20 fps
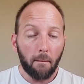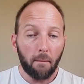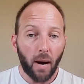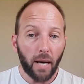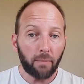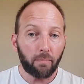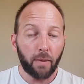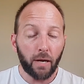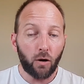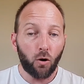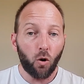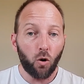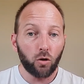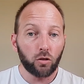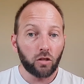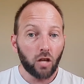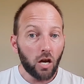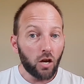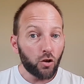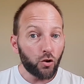but
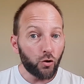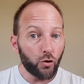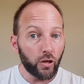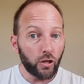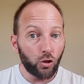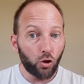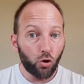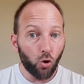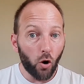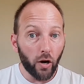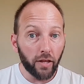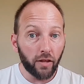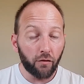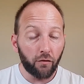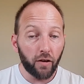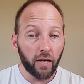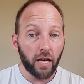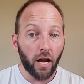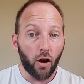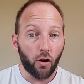because you enjoy
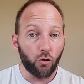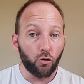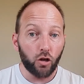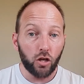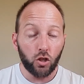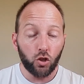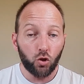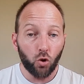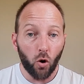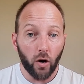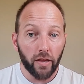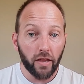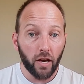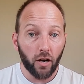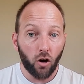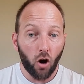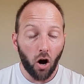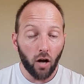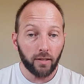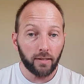the video, you enjoy
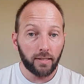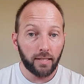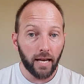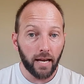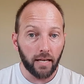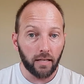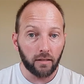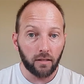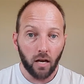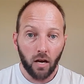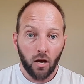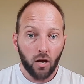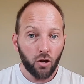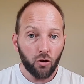their content,